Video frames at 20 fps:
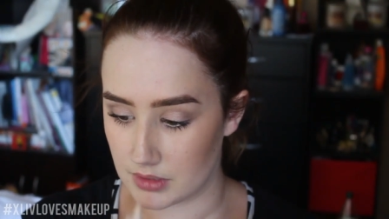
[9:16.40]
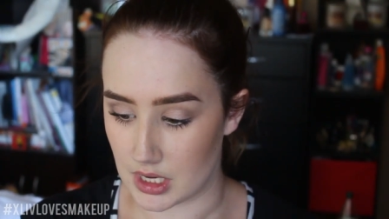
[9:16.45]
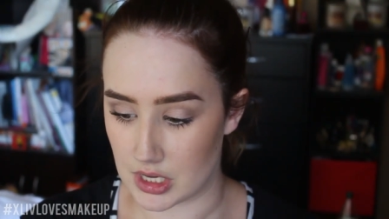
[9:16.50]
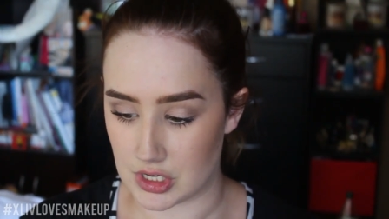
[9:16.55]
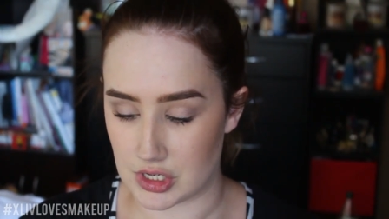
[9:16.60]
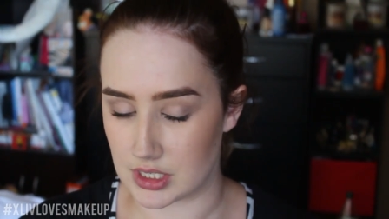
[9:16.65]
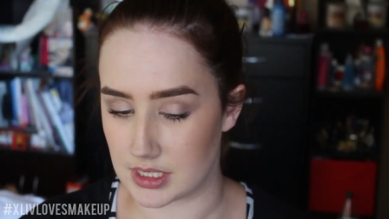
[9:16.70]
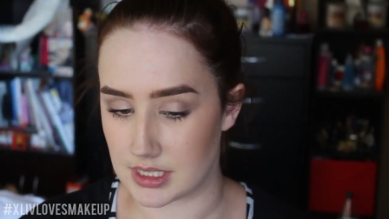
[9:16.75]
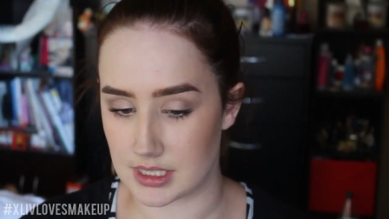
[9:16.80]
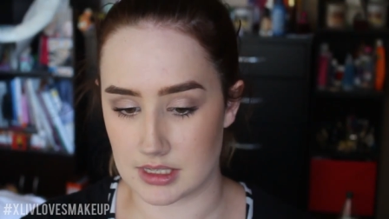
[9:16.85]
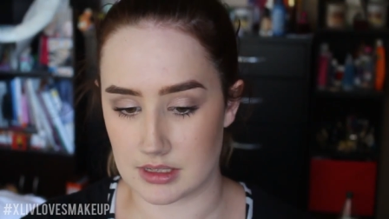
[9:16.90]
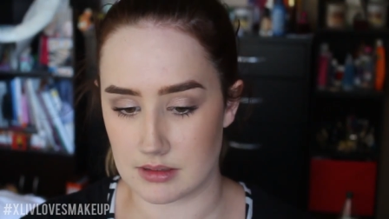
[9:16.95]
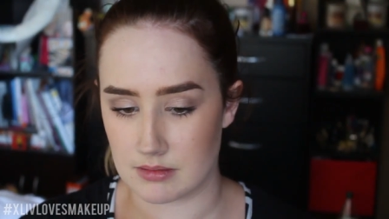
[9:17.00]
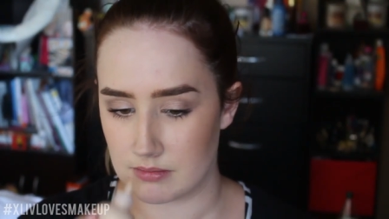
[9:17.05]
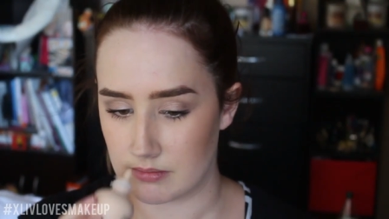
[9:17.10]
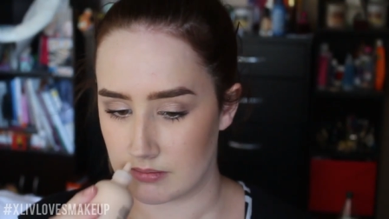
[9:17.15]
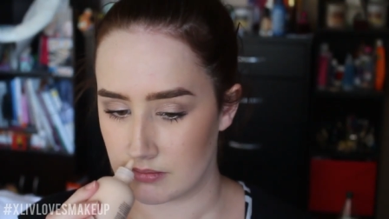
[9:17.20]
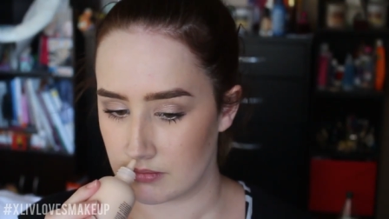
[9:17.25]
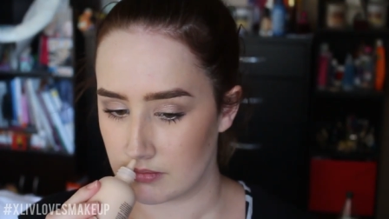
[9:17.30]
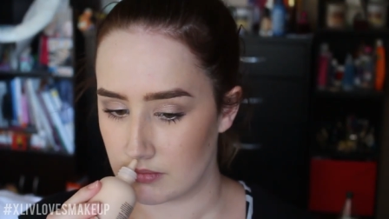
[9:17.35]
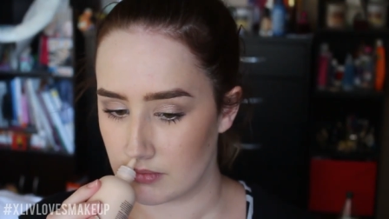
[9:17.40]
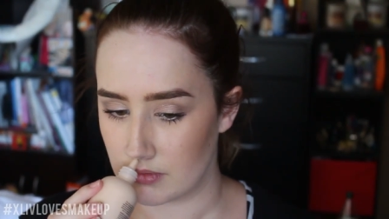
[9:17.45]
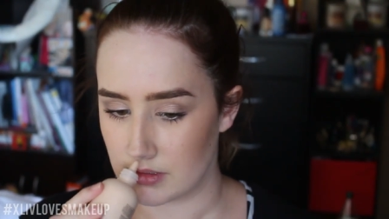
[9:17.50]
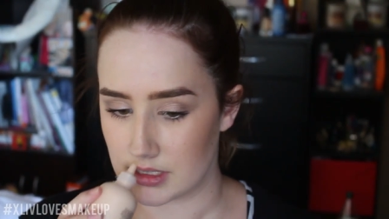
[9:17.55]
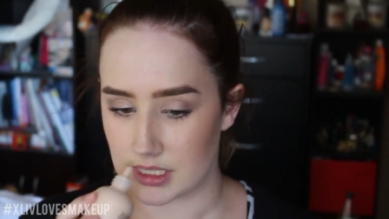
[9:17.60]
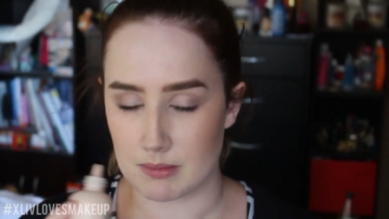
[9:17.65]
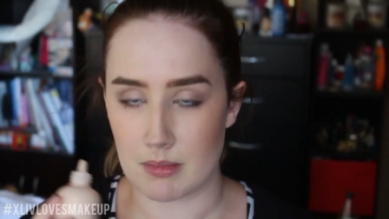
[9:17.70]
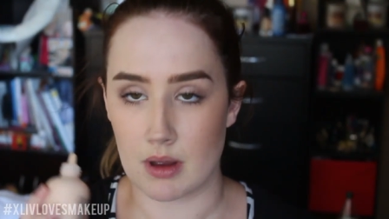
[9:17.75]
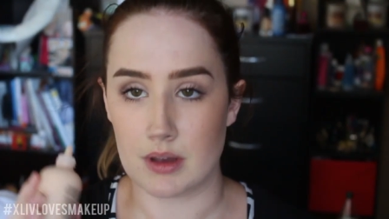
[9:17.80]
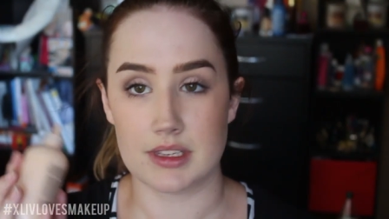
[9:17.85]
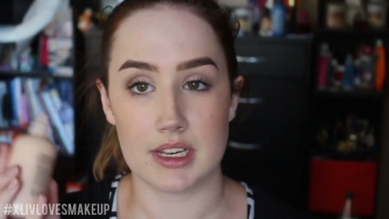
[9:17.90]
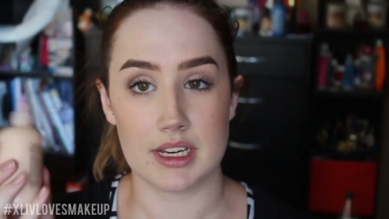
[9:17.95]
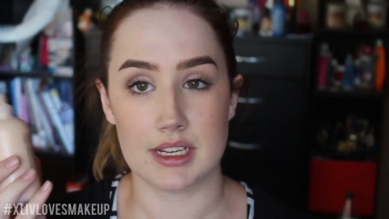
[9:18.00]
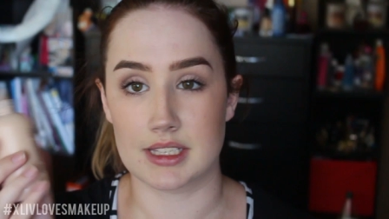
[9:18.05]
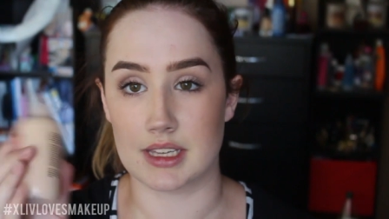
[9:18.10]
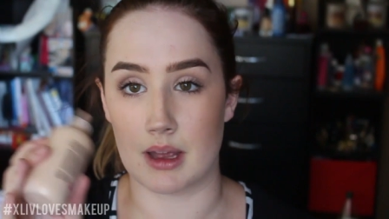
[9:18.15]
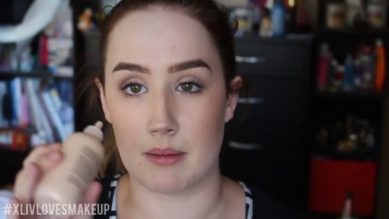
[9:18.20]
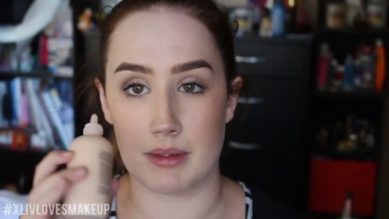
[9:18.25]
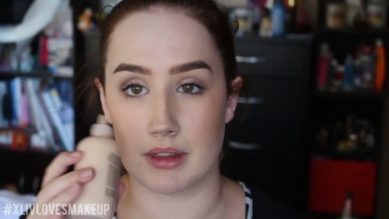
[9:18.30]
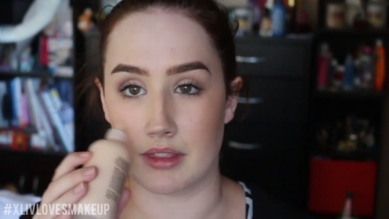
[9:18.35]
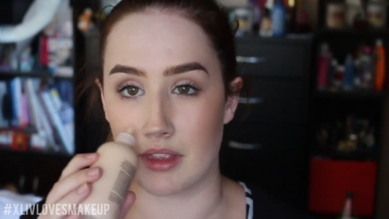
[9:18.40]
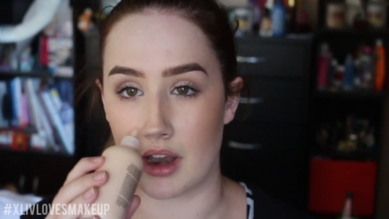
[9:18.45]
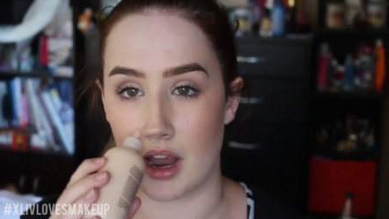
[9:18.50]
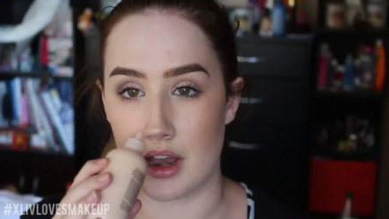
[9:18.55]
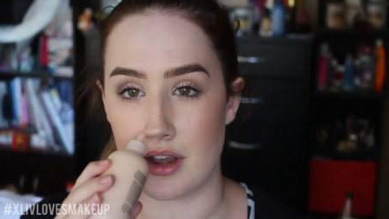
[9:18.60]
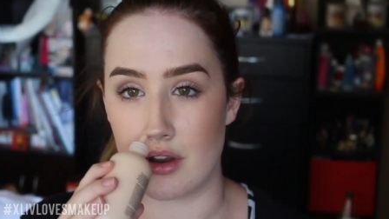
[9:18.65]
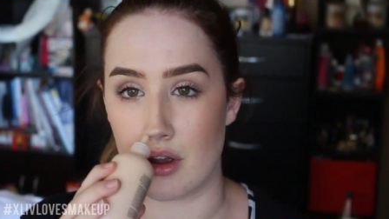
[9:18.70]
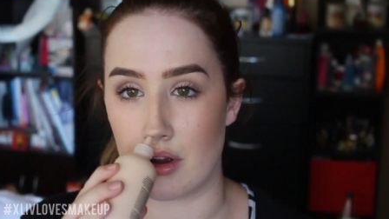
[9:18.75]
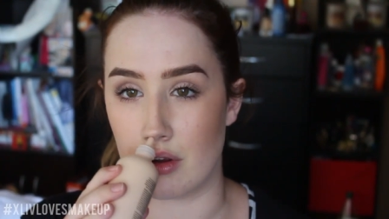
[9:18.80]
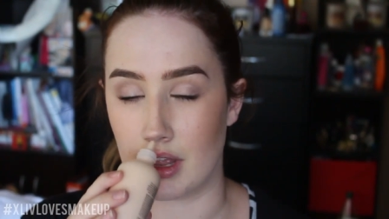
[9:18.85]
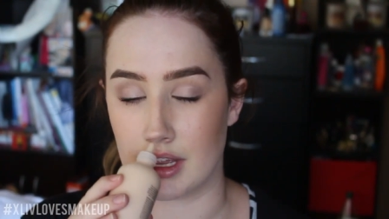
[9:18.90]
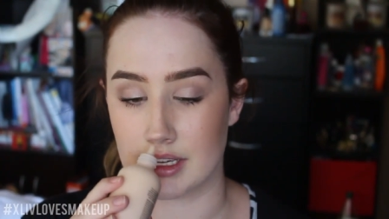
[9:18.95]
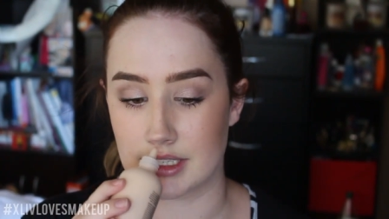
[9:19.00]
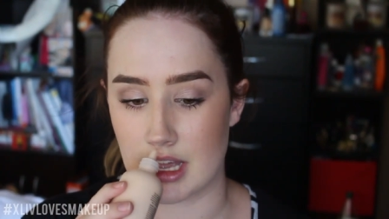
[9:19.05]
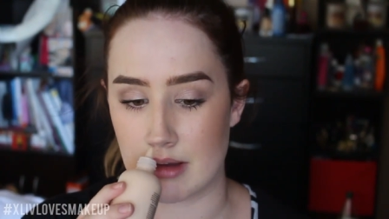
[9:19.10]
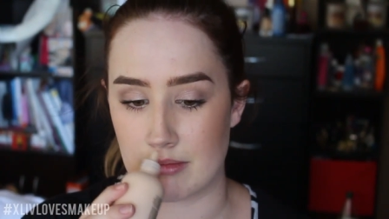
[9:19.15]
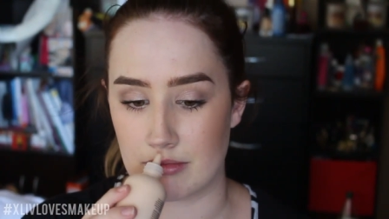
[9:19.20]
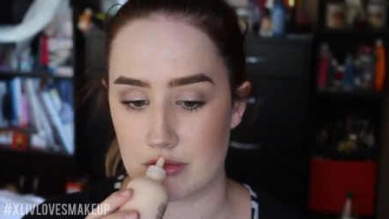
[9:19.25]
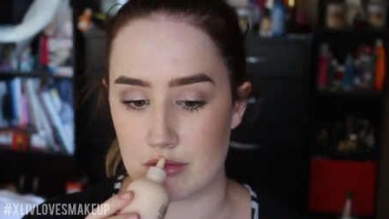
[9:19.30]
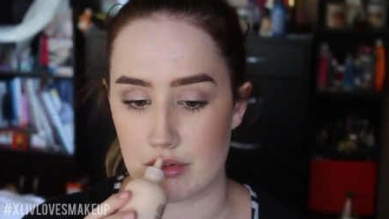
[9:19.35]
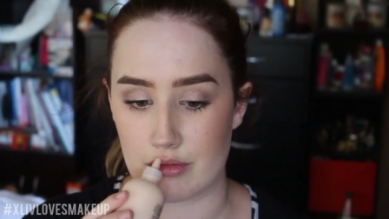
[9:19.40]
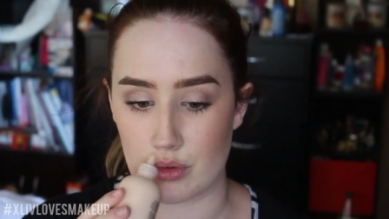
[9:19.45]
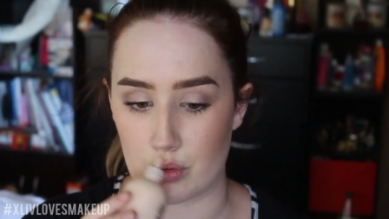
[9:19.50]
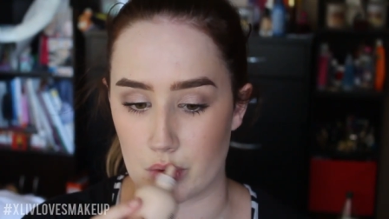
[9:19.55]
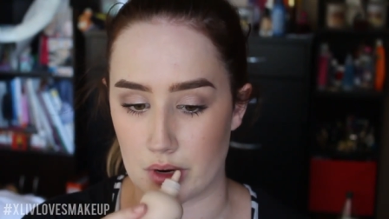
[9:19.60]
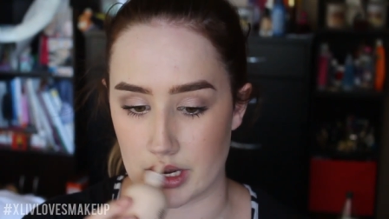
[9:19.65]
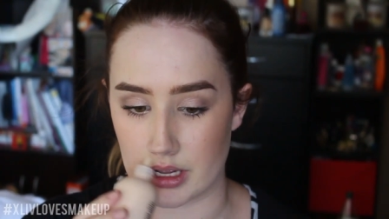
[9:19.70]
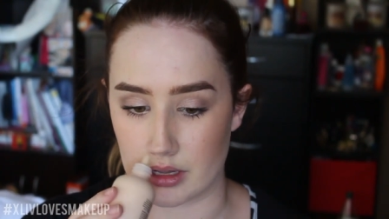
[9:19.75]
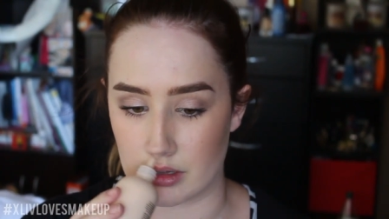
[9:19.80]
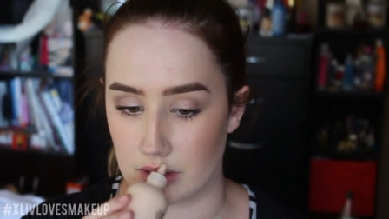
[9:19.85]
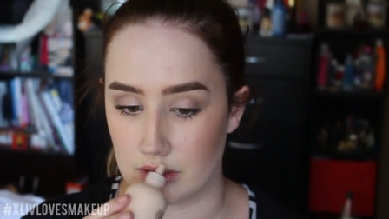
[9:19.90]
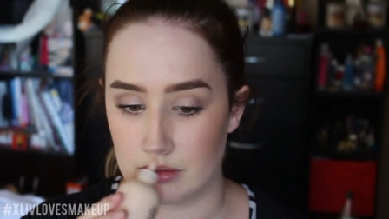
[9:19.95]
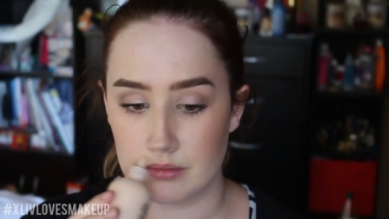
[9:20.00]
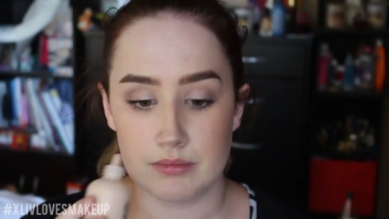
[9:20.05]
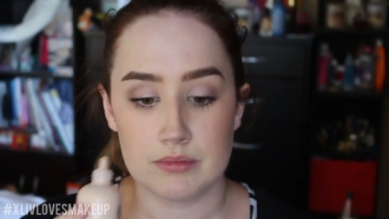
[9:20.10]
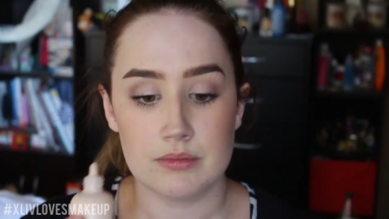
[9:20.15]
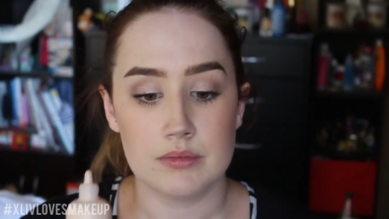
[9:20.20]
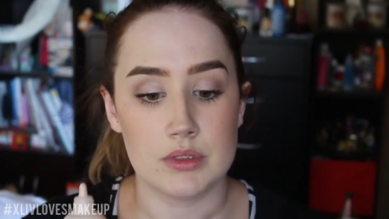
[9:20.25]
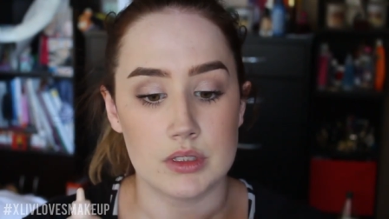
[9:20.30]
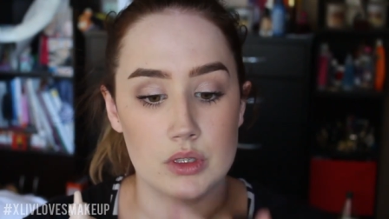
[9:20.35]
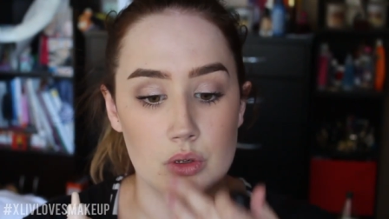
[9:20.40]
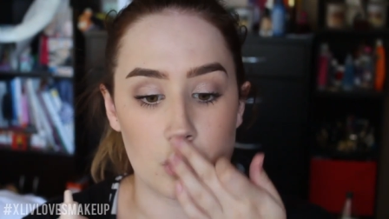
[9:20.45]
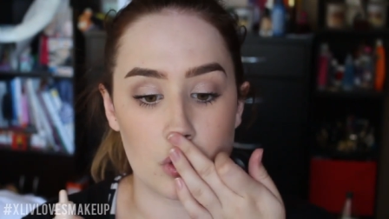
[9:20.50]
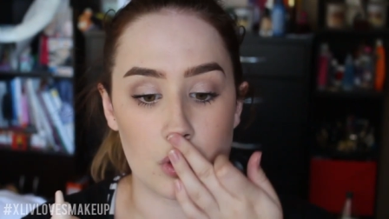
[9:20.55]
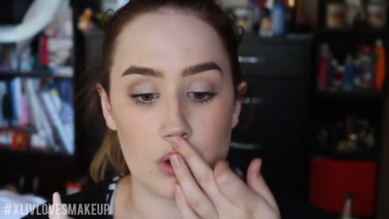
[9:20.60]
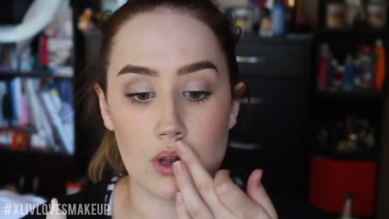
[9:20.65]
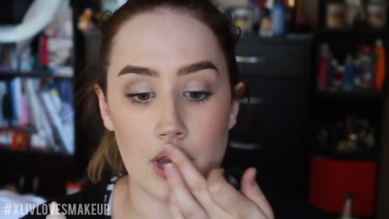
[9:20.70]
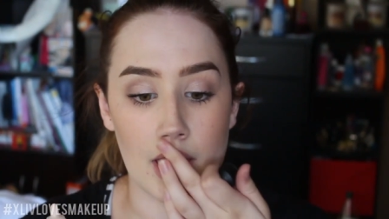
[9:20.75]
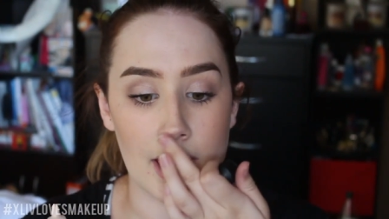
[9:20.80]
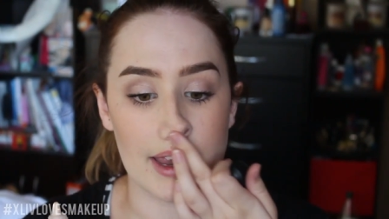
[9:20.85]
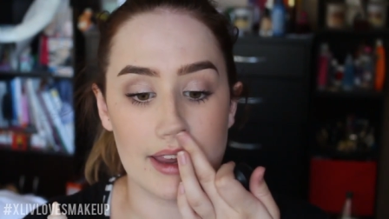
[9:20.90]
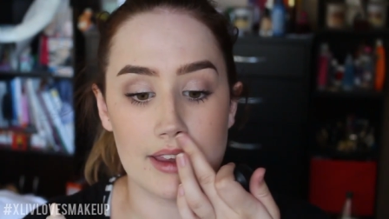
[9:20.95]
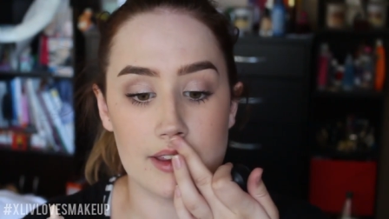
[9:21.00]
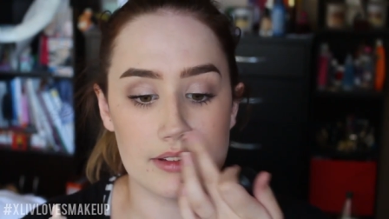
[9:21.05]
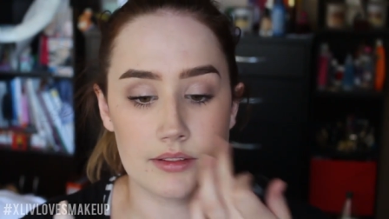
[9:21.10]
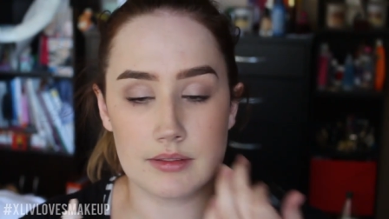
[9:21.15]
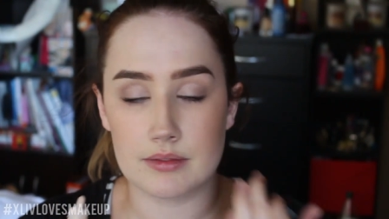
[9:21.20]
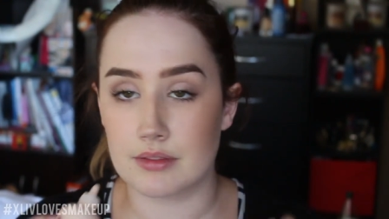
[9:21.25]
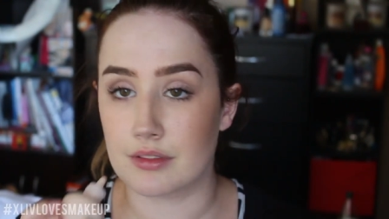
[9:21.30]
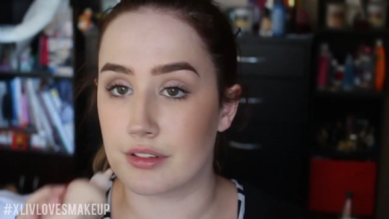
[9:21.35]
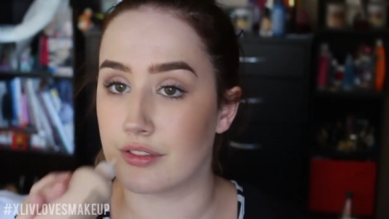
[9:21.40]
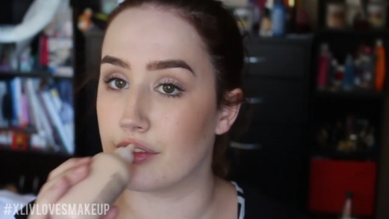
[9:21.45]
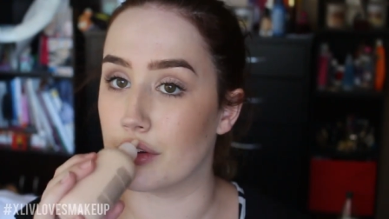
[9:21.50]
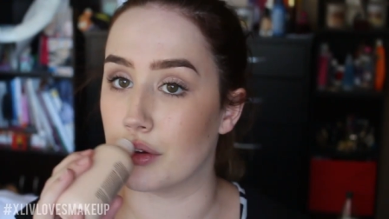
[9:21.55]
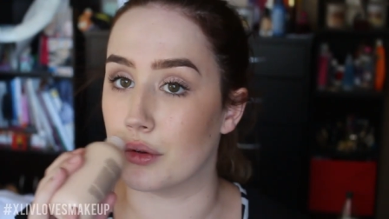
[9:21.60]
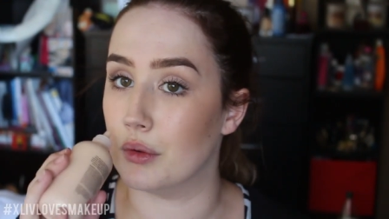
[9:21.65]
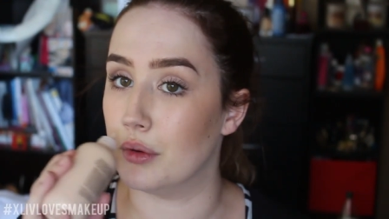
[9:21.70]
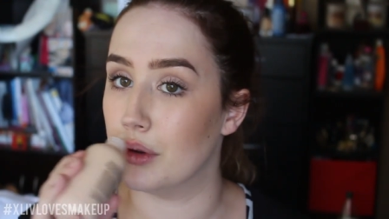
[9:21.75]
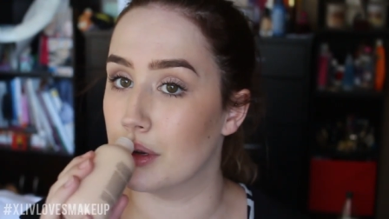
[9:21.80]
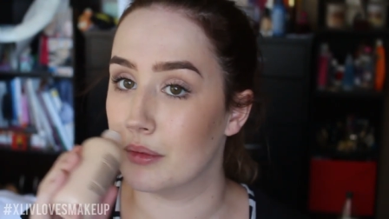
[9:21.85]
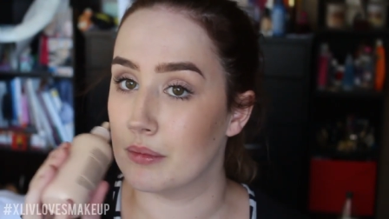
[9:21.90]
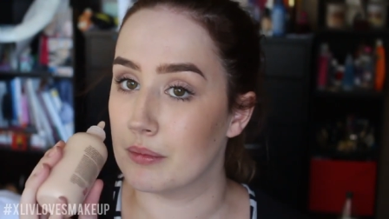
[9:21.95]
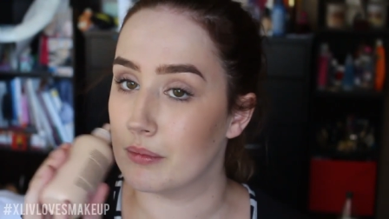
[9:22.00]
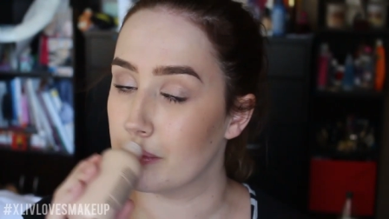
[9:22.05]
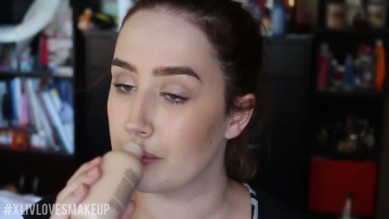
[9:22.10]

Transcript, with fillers: It just smells like something that I know, like some form of oil or like food.